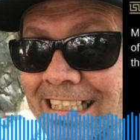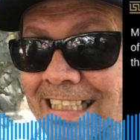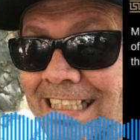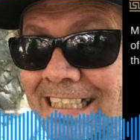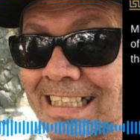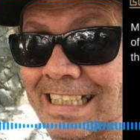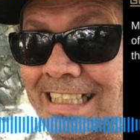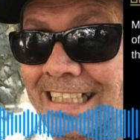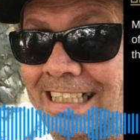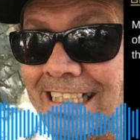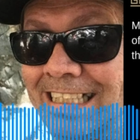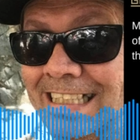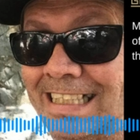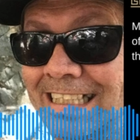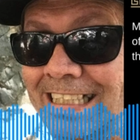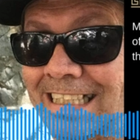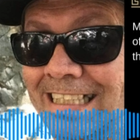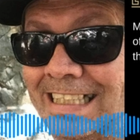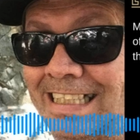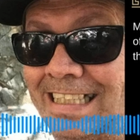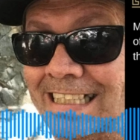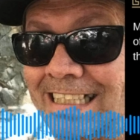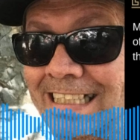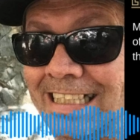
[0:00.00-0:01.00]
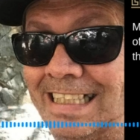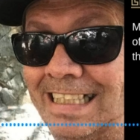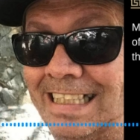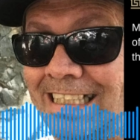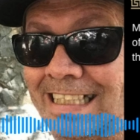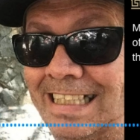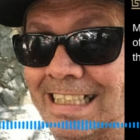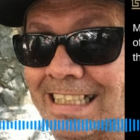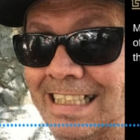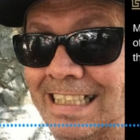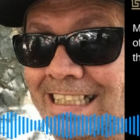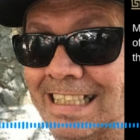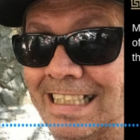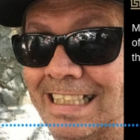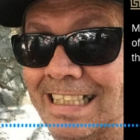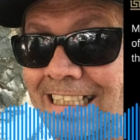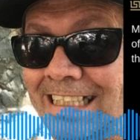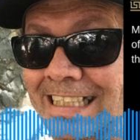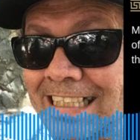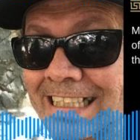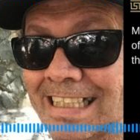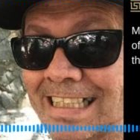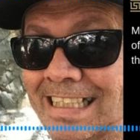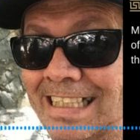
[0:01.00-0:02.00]
Because then I let like a
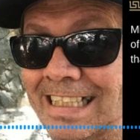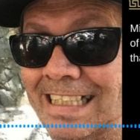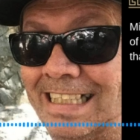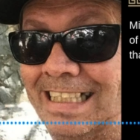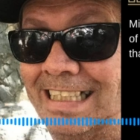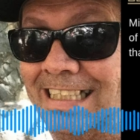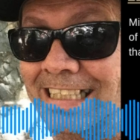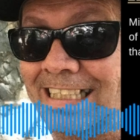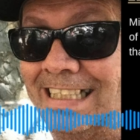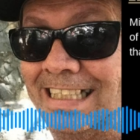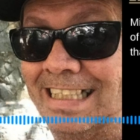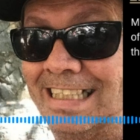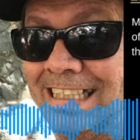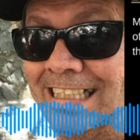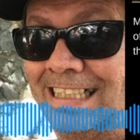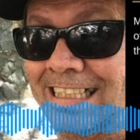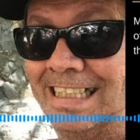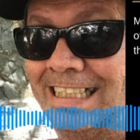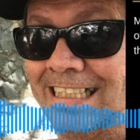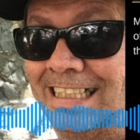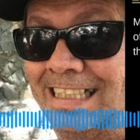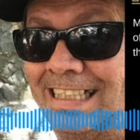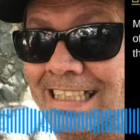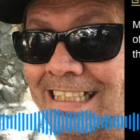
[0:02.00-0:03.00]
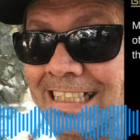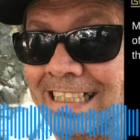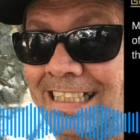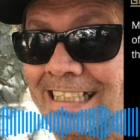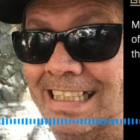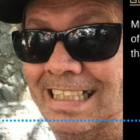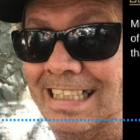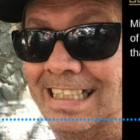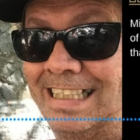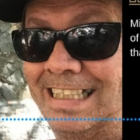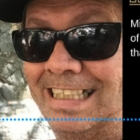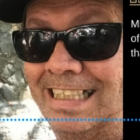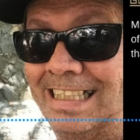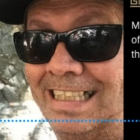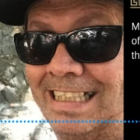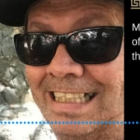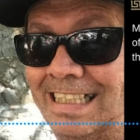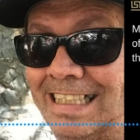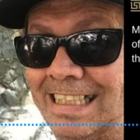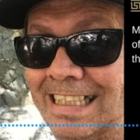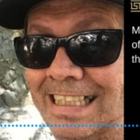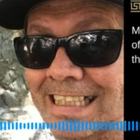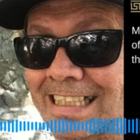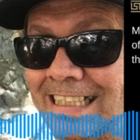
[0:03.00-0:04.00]
5-day period go. So it was like
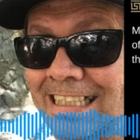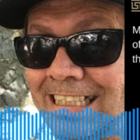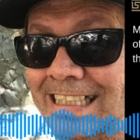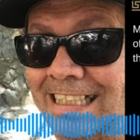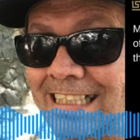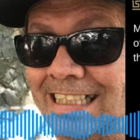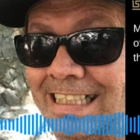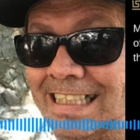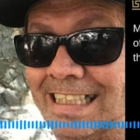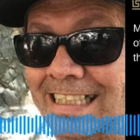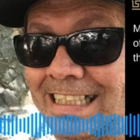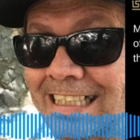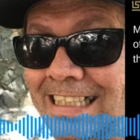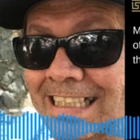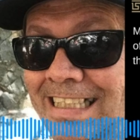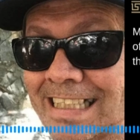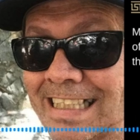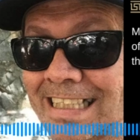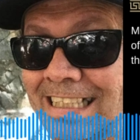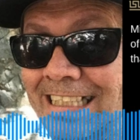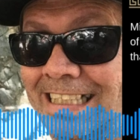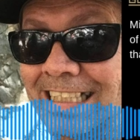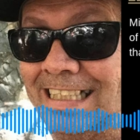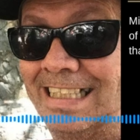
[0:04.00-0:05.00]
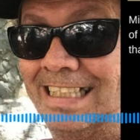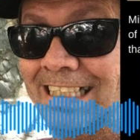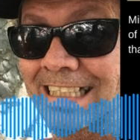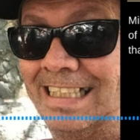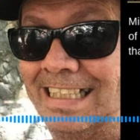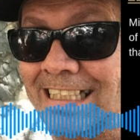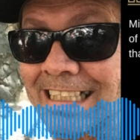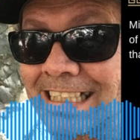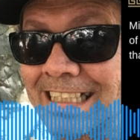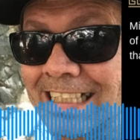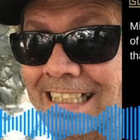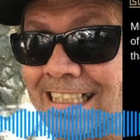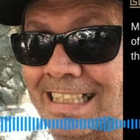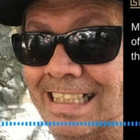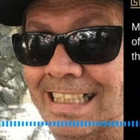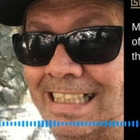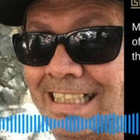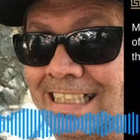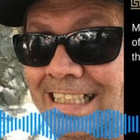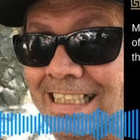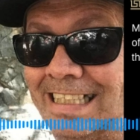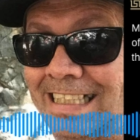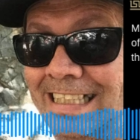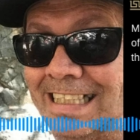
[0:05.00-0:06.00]
medium-sized length of time,
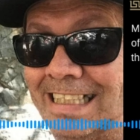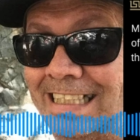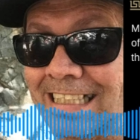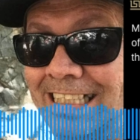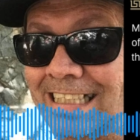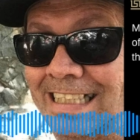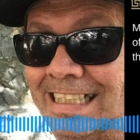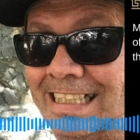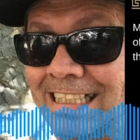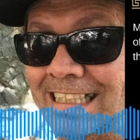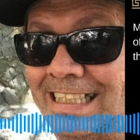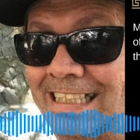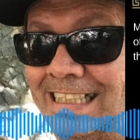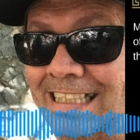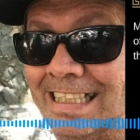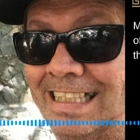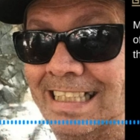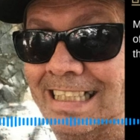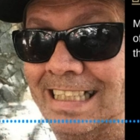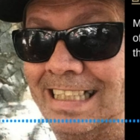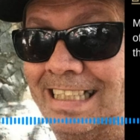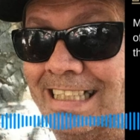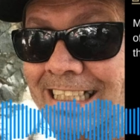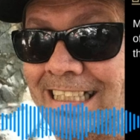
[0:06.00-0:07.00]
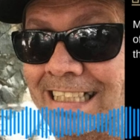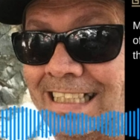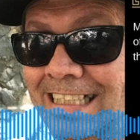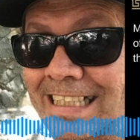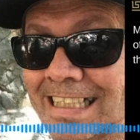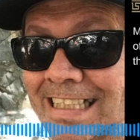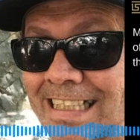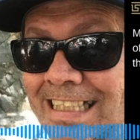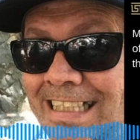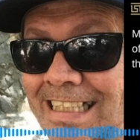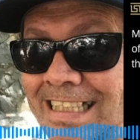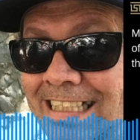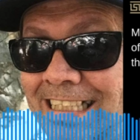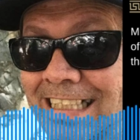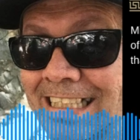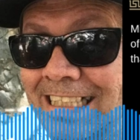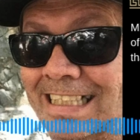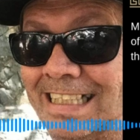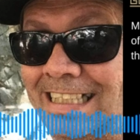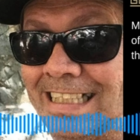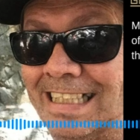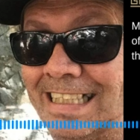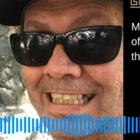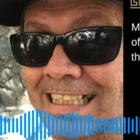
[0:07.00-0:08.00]
a little bit longer length of time. And then now
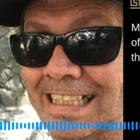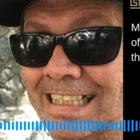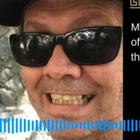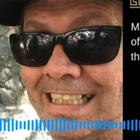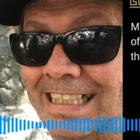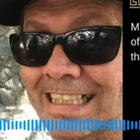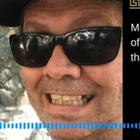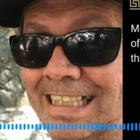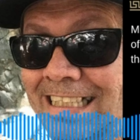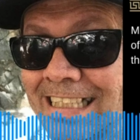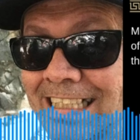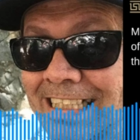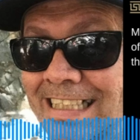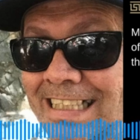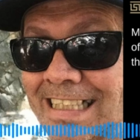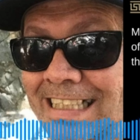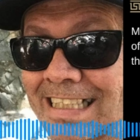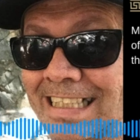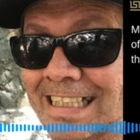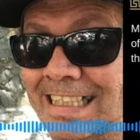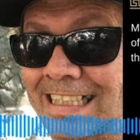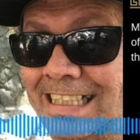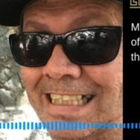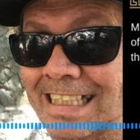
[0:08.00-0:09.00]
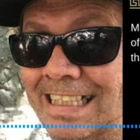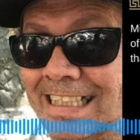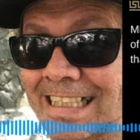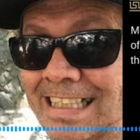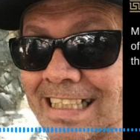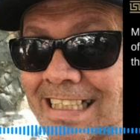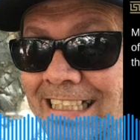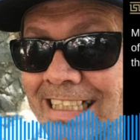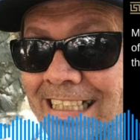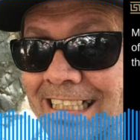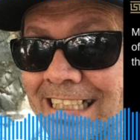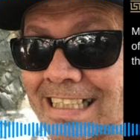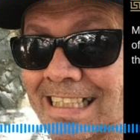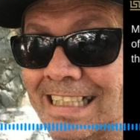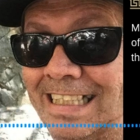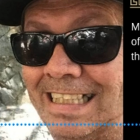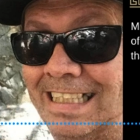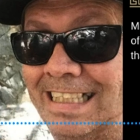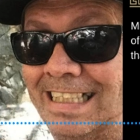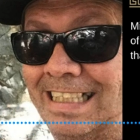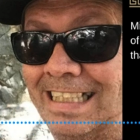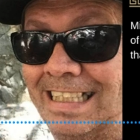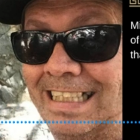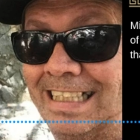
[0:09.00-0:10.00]
I'm into even longer length of time,
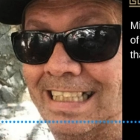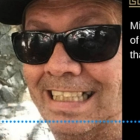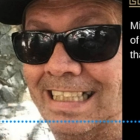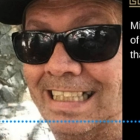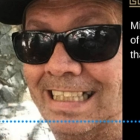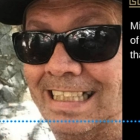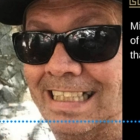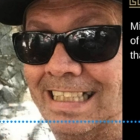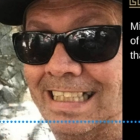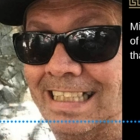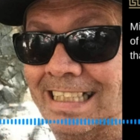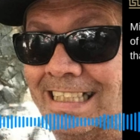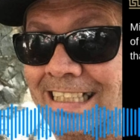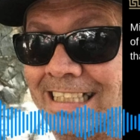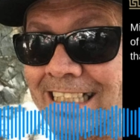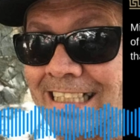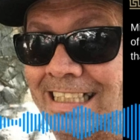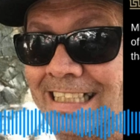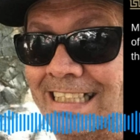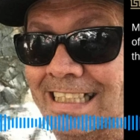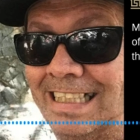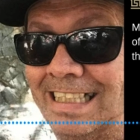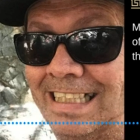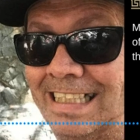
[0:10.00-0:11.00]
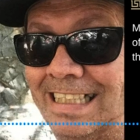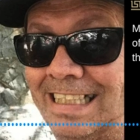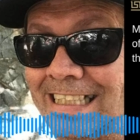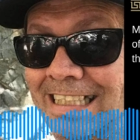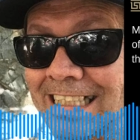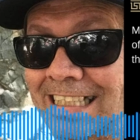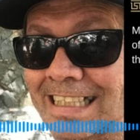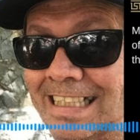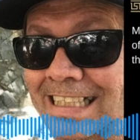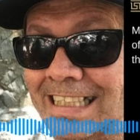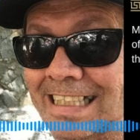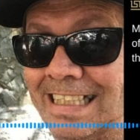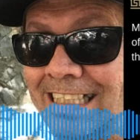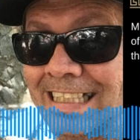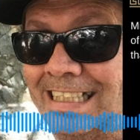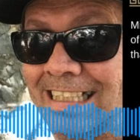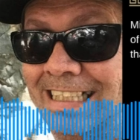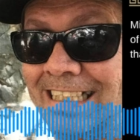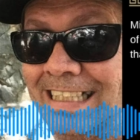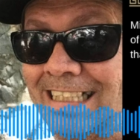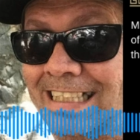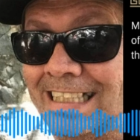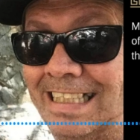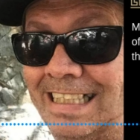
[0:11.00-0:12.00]
you know, for reaching
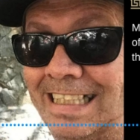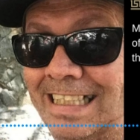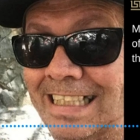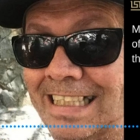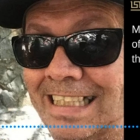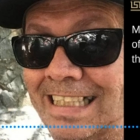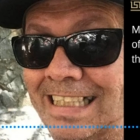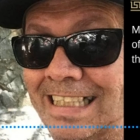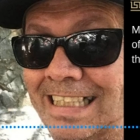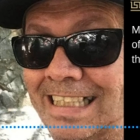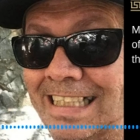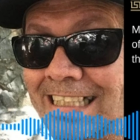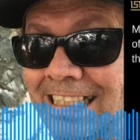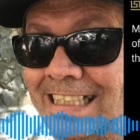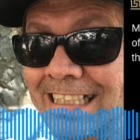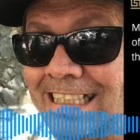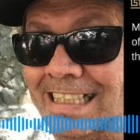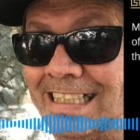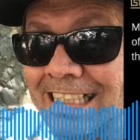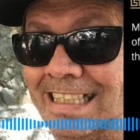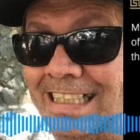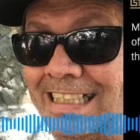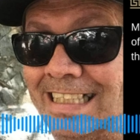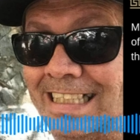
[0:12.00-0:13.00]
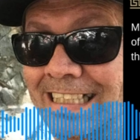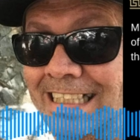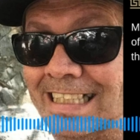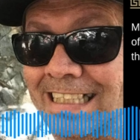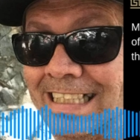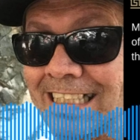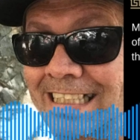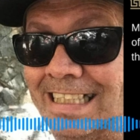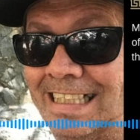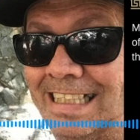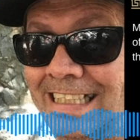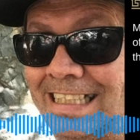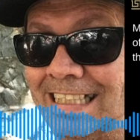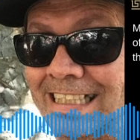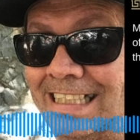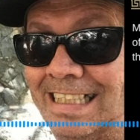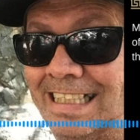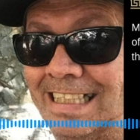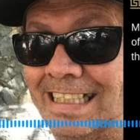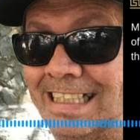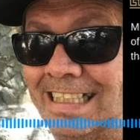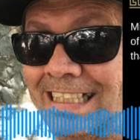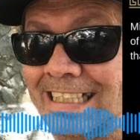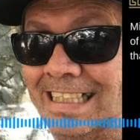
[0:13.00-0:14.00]
out. And then this will be my last one.
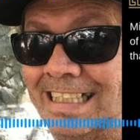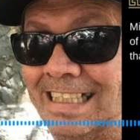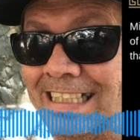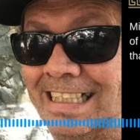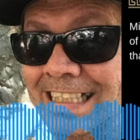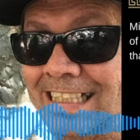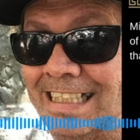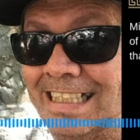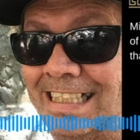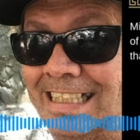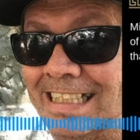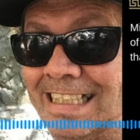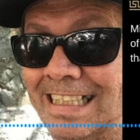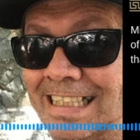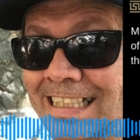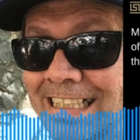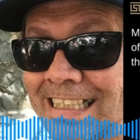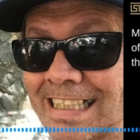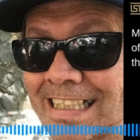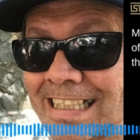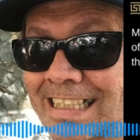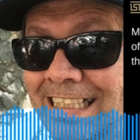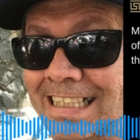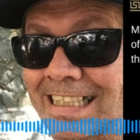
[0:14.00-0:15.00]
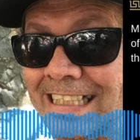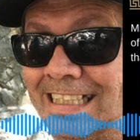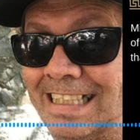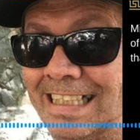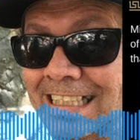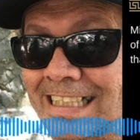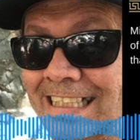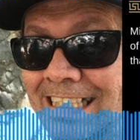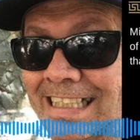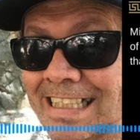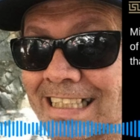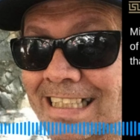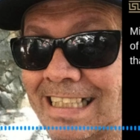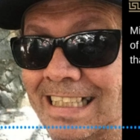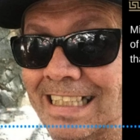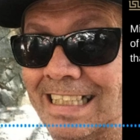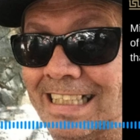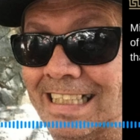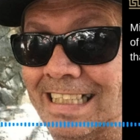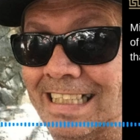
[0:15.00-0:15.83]
This next one, I won't reach out after that.